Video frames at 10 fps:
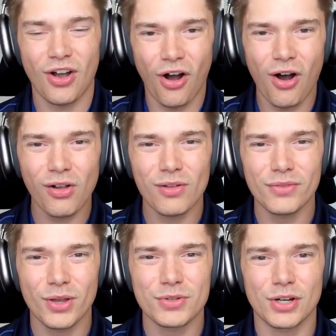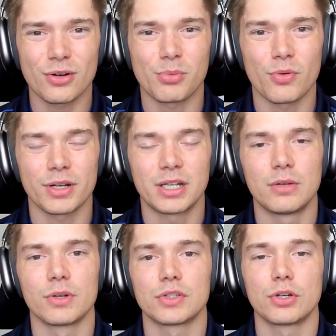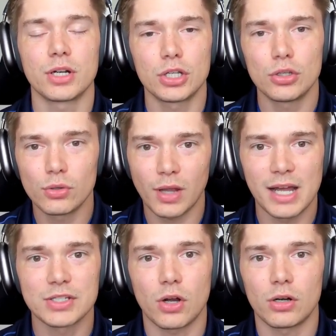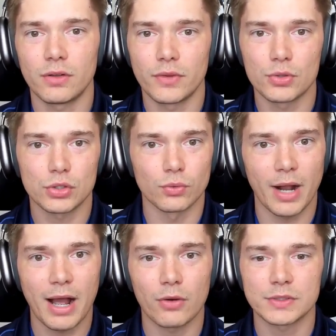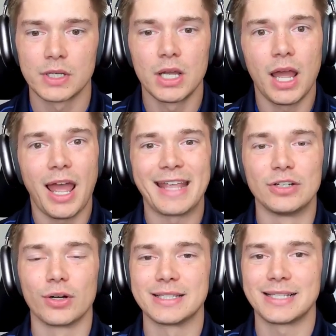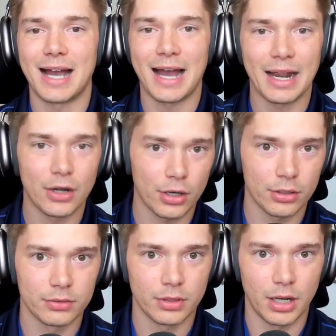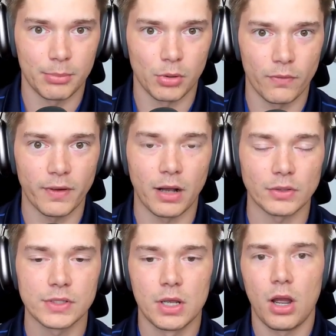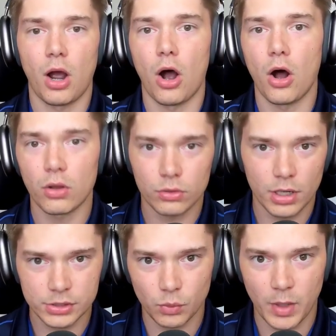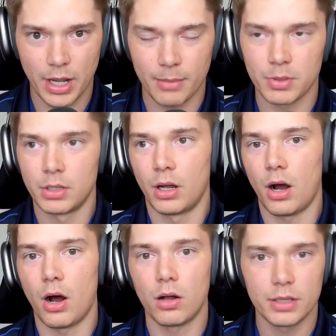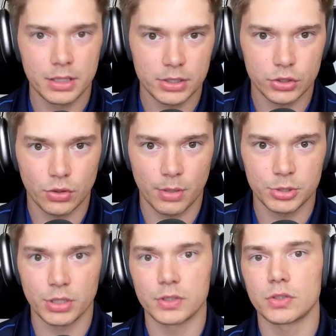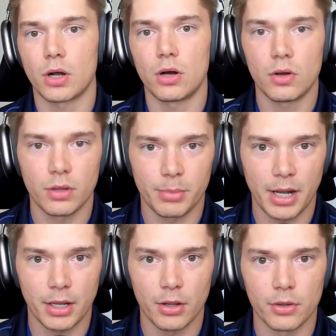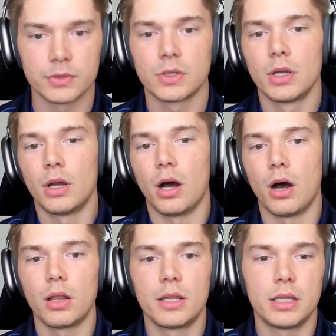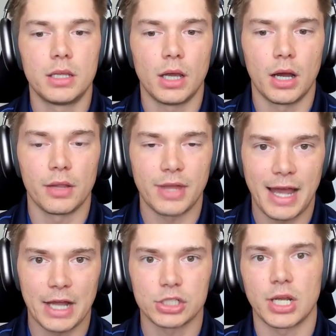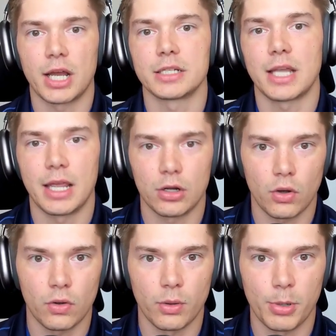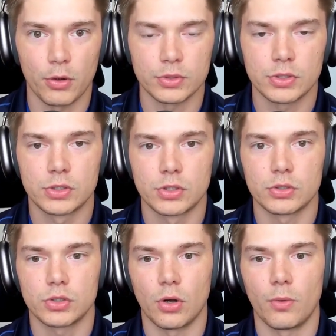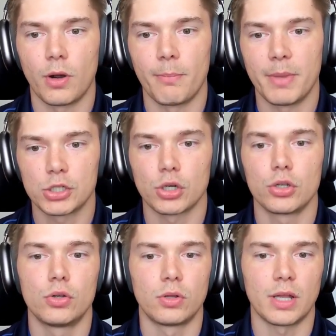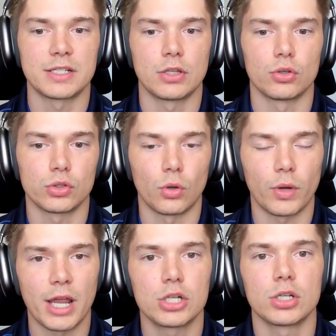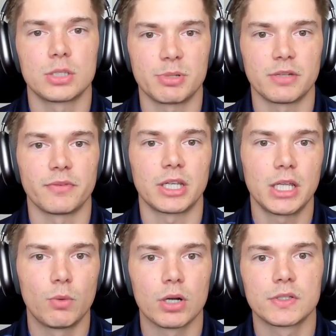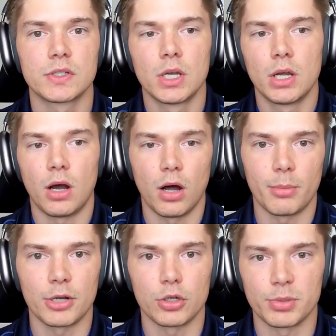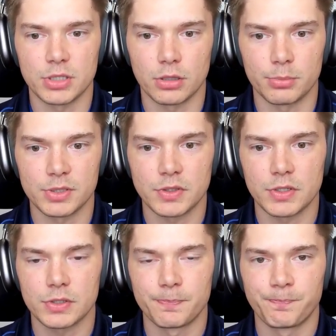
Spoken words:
All of those are important keywords, so you're going to utilize all of those throughout your entire profiles, all across the web, all in the descriptions, all in the bios, all in the hashtags, and all in the posts. So make sure you're utilizing those location-specific keywords all about your particular business.